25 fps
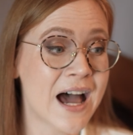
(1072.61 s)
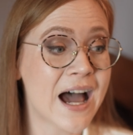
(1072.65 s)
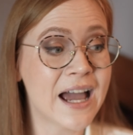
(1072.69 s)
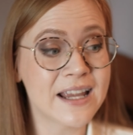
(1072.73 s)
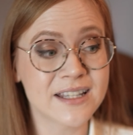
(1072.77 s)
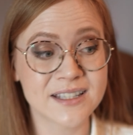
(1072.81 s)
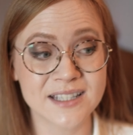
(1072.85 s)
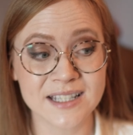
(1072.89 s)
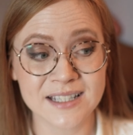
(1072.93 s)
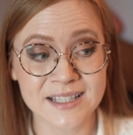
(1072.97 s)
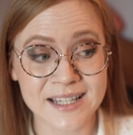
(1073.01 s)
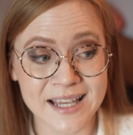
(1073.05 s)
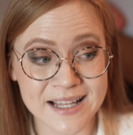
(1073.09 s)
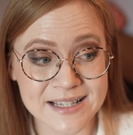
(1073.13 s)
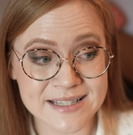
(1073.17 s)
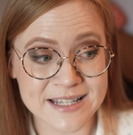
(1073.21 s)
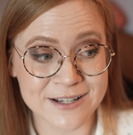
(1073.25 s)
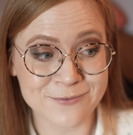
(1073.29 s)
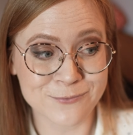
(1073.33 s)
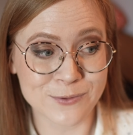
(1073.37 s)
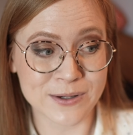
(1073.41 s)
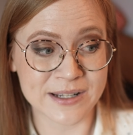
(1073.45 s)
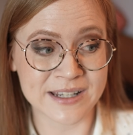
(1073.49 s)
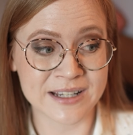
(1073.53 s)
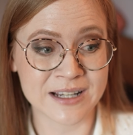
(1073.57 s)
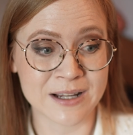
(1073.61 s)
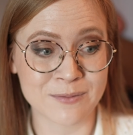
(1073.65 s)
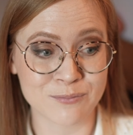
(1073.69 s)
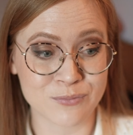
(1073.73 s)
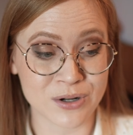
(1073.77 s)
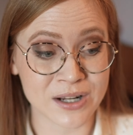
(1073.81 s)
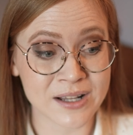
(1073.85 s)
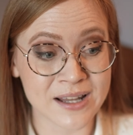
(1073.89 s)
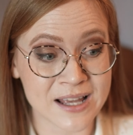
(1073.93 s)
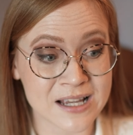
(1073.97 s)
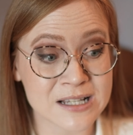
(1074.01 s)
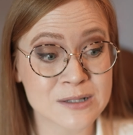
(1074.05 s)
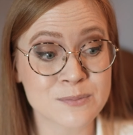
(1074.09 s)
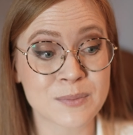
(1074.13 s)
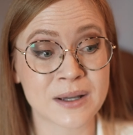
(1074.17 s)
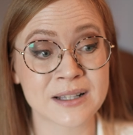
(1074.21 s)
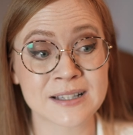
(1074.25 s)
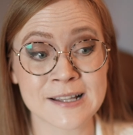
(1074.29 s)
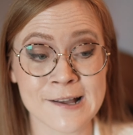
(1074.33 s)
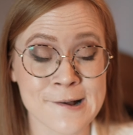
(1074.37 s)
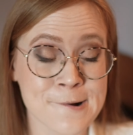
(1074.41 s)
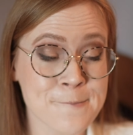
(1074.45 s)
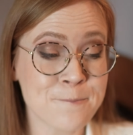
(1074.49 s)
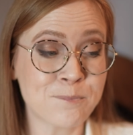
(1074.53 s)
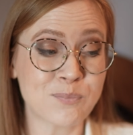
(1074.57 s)
I did get some wedding umbrellas,
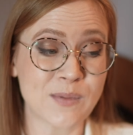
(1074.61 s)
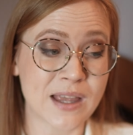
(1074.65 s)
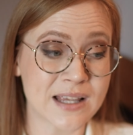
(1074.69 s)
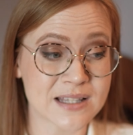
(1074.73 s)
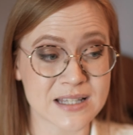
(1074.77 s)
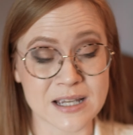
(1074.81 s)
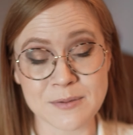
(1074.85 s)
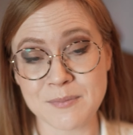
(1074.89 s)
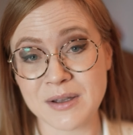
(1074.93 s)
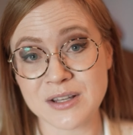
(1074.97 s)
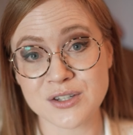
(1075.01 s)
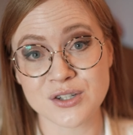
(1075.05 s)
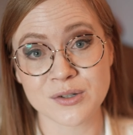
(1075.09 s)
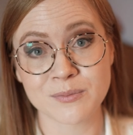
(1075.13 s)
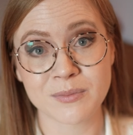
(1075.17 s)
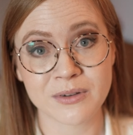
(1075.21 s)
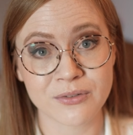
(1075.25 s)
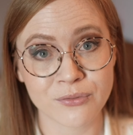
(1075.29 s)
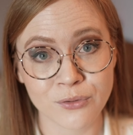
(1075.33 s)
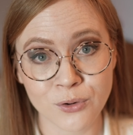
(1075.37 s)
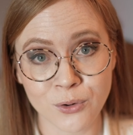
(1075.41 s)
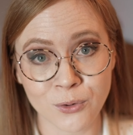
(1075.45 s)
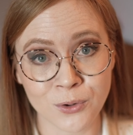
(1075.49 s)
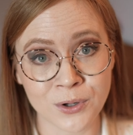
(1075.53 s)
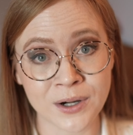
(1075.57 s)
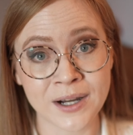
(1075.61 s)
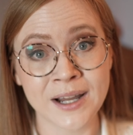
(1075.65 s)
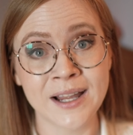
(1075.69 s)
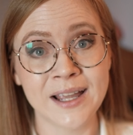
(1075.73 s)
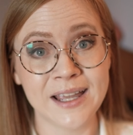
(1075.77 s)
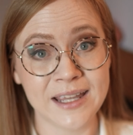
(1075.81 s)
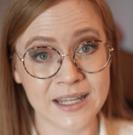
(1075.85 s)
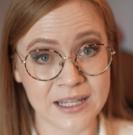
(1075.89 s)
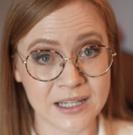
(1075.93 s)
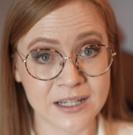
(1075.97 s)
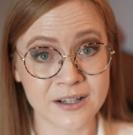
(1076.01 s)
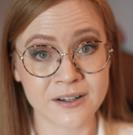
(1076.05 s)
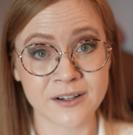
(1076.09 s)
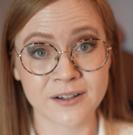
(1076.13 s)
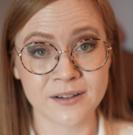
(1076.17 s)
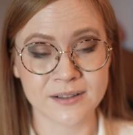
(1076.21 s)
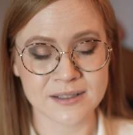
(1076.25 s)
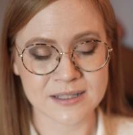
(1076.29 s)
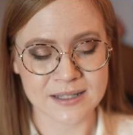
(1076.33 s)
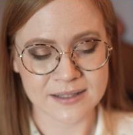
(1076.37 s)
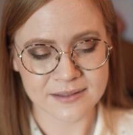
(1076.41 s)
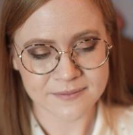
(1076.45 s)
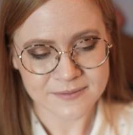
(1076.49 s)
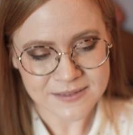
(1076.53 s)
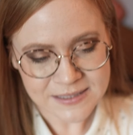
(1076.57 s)
but as I mentioned before, here,
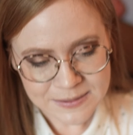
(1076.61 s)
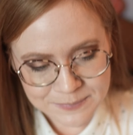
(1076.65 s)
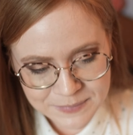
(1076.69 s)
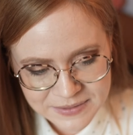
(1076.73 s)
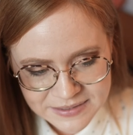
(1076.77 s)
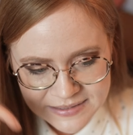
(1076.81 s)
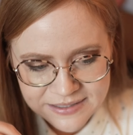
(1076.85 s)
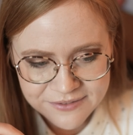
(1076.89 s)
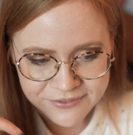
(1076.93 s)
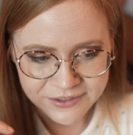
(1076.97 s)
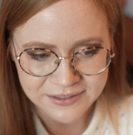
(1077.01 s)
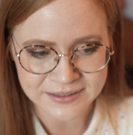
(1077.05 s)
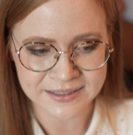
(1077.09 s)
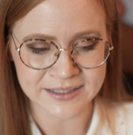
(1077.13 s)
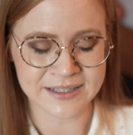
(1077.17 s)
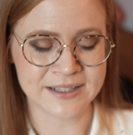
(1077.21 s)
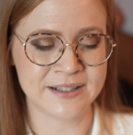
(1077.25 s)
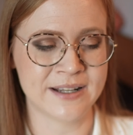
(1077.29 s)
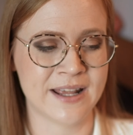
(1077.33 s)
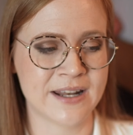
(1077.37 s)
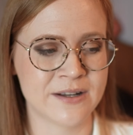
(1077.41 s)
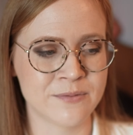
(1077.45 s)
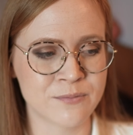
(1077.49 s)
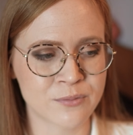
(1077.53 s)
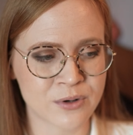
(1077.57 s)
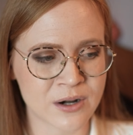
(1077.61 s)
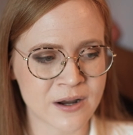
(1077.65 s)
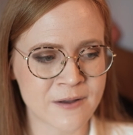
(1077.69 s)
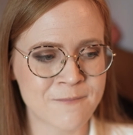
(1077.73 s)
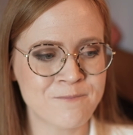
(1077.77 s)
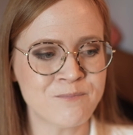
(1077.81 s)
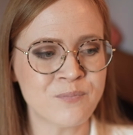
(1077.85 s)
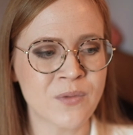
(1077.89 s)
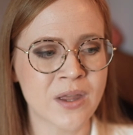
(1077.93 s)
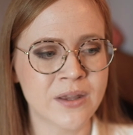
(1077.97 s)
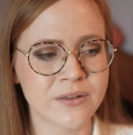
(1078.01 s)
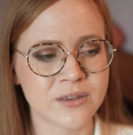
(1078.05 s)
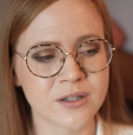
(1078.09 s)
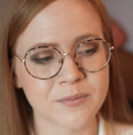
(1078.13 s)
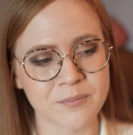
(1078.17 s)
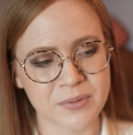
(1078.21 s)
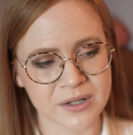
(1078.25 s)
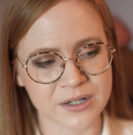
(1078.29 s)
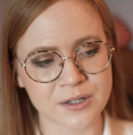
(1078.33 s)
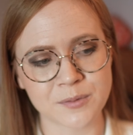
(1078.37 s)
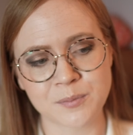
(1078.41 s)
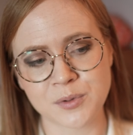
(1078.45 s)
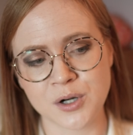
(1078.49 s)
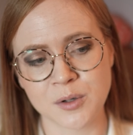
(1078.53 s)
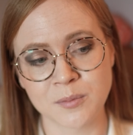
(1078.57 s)
specifically in Edinburgh, the
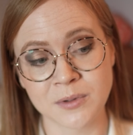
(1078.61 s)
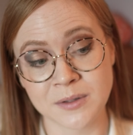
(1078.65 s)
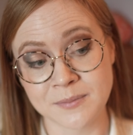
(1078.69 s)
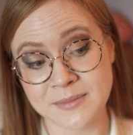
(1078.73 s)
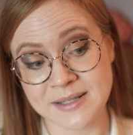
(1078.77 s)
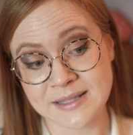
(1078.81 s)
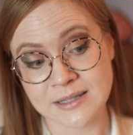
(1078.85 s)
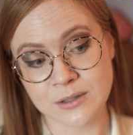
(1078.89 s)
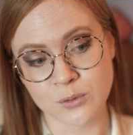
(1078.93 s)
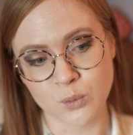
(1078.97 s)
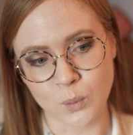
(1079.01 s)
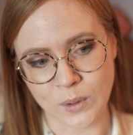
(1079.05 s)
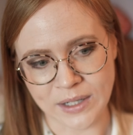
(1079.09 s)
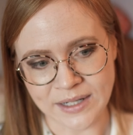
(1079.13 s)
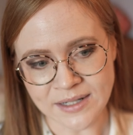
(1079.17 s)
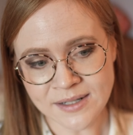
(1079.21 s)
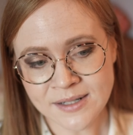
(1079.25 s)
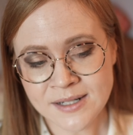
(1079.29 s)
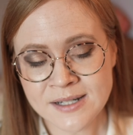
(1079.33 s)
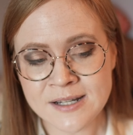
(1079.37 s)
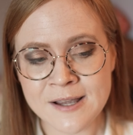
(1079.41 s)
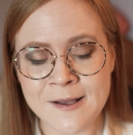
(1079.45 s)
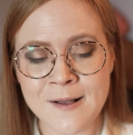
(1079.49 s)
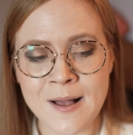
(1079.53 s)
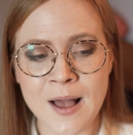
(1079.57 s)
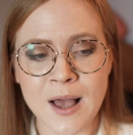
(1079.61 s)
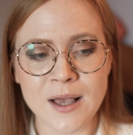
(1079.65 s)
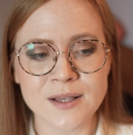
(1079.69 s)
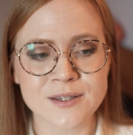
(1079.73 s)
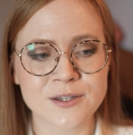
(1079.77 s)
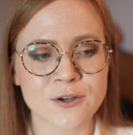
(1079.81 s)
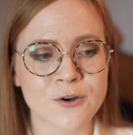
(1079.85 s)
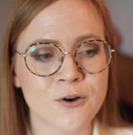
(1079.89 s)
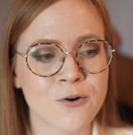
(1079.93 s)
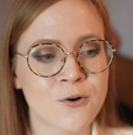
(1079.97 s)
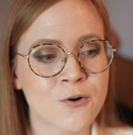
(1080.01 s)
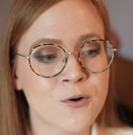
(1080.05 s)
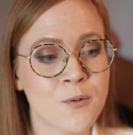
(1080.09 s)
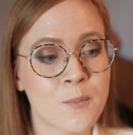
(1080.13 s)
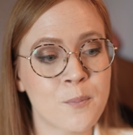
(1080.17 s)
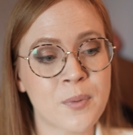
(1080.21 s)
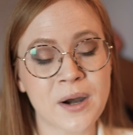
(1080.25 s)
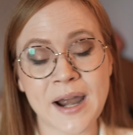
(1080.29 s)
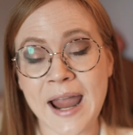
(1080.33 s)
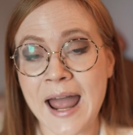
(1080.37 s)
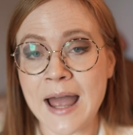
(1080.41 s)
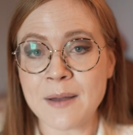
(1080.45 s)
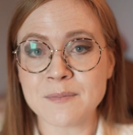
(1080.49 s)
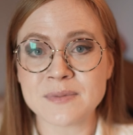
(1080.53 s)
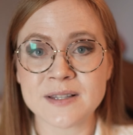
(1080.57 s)
bigger problem is the wind. So
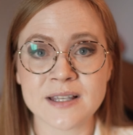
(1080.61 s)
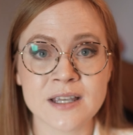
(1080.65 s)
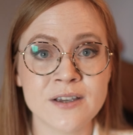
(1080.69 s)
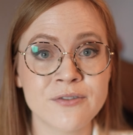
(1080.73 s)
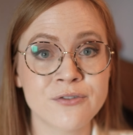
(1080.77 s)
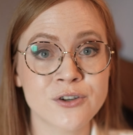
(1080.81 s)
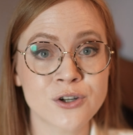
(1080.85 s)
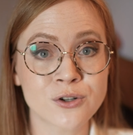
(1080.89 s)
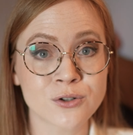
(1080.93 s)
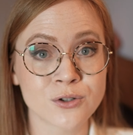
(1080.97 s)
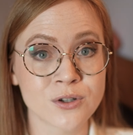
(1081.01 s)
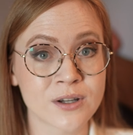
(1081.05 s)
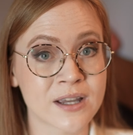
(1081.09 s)
perhaps if you're